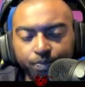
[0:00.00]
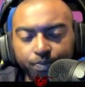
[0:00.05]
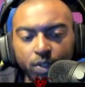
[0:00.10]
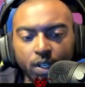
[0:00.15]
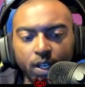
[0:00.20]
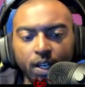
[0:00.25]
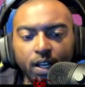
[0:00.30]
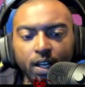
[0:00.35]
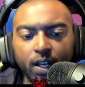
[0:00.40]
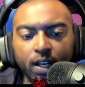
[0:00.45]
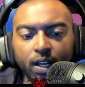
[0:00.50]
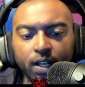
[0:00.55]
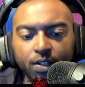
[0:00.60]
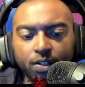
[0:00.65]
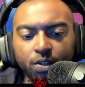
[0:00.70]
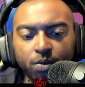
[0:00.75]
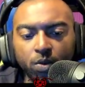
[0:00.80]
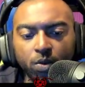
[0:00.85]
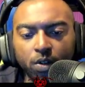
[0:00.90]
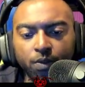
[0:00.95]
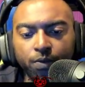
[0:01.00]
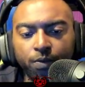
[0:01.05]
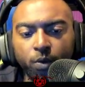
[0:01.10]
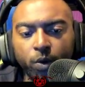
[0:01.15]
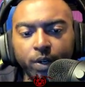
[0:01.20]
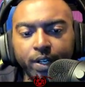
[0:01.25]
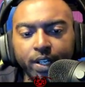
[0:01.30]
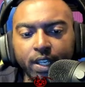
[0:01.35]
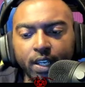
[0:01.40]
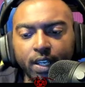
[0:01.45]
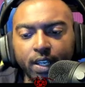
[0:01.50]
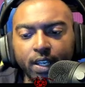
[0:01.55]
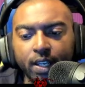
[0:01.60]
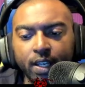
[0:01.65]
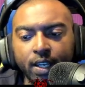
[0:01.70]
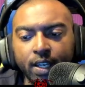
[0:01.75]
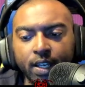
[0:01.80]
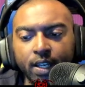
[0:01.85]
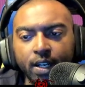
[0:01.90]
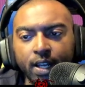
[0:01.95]
So we're in 4D,
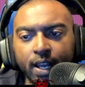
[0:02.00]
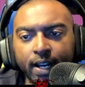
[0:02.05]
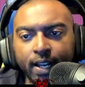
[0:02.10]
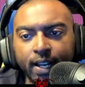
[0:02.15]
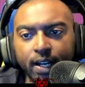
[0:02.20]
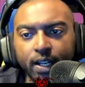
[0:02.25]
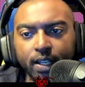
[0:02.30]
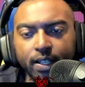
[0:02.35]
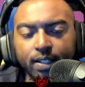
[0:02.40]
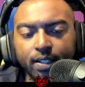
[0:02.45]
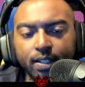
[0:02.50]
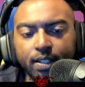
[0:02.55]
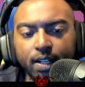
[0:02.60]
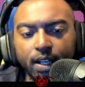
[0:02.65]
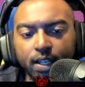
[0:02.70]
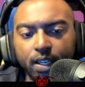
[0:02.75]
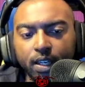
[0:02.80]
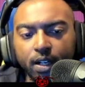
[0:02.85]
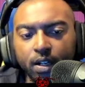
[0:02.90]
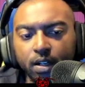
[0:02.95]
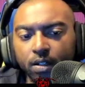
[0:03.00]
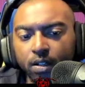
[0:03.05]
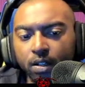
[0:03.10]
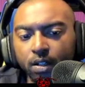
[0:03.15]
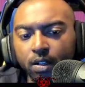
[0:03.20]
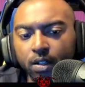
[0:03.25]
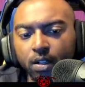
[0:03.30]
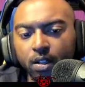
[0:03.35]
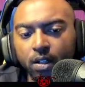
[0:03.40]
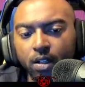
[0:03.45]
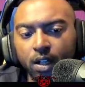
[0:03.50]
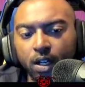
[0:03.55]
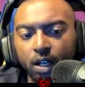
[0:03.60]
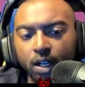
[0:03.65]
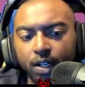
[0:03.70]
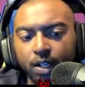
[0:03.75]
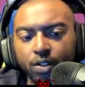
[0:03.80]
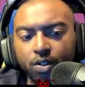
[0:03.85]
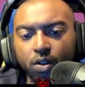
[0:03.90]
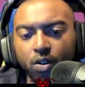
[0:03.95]
and I kind of get stuck here.
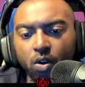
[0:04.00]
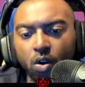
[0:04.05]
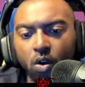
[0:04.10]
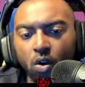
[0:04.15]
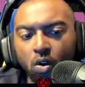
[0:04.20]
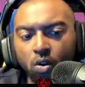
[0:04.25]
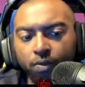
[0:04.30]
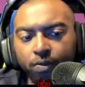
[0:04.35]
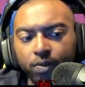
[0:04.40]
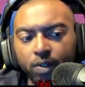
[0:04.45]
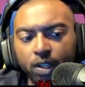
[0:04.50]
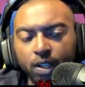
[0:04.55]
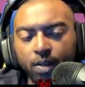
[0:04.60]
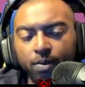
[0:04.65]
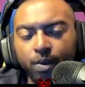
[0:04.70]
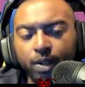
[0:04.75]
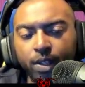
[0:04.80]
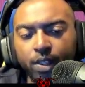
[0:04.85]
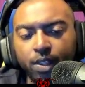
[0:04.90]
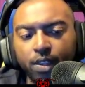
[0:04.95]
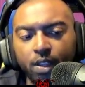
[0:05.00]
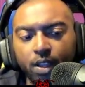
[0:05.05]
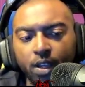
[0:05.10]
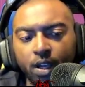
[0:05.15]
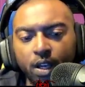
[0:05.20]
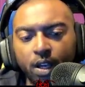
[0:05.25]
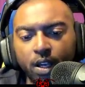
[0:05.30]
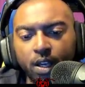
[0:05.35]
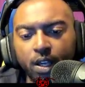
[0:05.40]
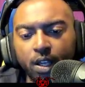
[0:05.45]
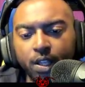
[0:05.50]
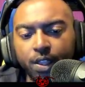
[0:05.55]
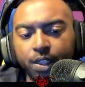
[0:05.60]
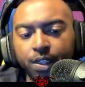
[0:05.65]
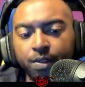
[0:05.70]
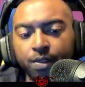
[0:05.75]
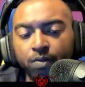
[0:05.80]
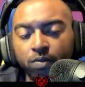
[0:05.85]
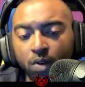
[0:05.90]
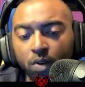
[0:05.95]
So hopefully with
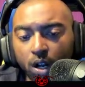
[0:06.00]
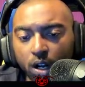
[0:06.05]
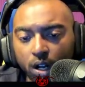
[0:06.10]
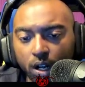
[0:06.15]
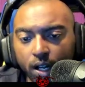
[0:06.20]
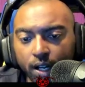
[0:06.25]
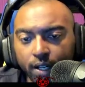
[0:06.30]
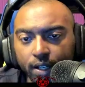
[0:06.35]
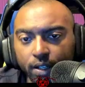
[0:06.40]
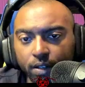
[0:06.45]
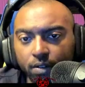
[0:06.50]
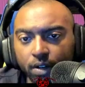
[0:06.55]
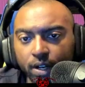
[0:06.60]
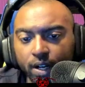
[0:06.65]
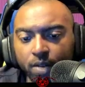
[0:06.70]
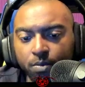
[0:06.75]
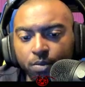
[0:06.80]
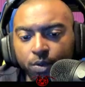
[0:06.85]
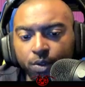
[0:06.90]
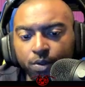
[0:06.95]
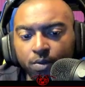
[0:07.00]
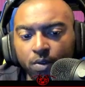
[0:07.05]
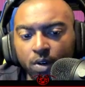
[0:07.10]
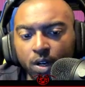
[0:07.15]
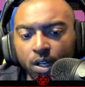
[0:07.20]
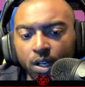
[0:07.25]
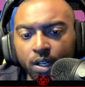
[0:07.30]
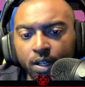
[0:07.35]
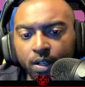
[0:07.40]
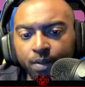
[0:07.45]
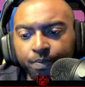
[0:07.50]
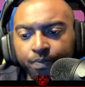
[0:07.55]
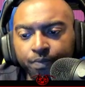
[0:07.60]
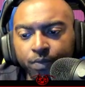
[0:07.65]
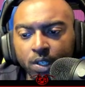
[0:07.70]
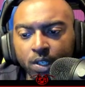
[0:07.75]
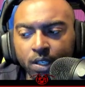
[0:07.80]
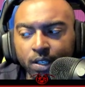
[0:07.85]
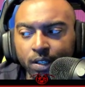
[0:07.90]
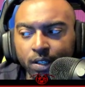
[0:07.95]
Thrawn, Grand Admiral Thrawn,
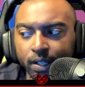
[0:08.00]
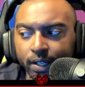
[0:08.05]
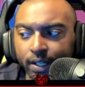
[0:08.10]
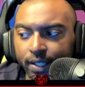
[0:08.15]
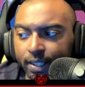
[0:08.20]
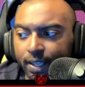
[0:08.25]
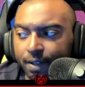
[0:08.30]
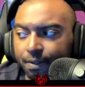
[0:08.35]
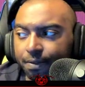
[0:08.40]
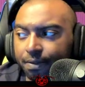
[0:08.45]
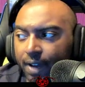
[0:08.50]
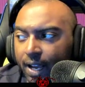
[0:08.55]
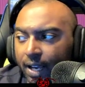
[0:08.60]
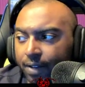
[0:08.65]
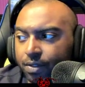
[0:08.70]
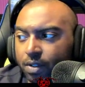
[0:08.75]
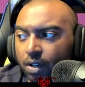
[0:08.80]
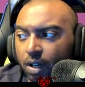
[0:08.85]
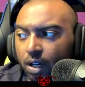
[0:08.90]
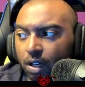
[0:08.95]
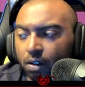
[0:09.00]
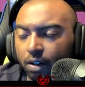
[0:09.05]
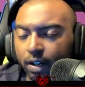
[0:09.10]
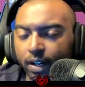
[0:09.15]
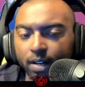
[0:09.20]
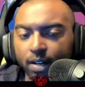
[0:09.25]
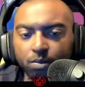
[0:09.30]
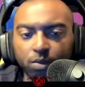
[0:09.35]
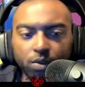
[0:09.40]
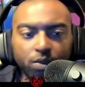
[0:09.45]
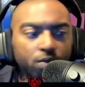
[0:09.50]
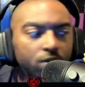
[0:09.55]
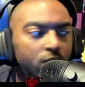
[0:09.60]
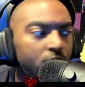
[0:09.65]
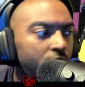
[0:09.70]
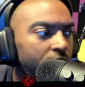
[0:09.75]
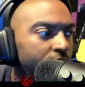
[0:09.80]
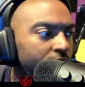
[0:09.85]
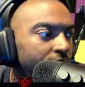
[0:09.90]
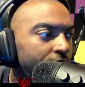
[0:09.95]
I get that 5-star Grand Admiral
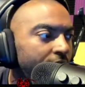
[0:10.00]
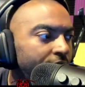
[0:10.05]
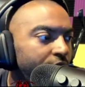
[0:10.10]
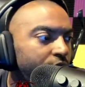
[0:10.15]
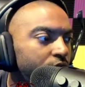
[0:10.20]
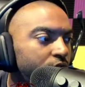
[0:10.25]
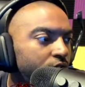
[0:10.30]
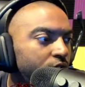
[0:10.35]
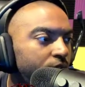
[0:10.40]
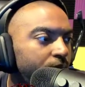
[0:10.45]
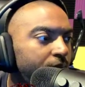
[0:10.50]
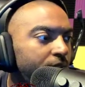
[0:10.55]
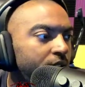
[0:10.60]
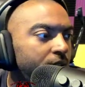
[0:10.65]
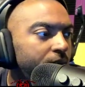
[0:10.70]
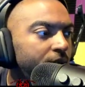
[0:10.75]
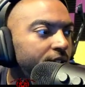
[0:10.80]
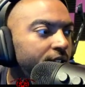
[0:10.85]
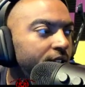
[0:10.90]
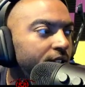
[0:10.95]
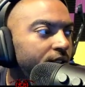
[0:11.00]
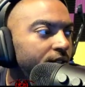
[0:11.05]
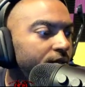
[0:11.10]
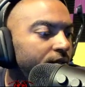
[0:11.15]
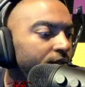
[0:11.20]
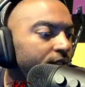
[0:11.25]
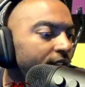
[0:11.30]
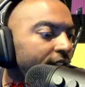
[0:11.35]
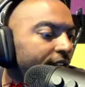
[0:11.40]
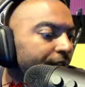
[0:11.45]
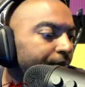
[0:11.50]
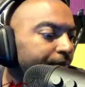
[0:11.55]
Thrawn, I should be able to get through that.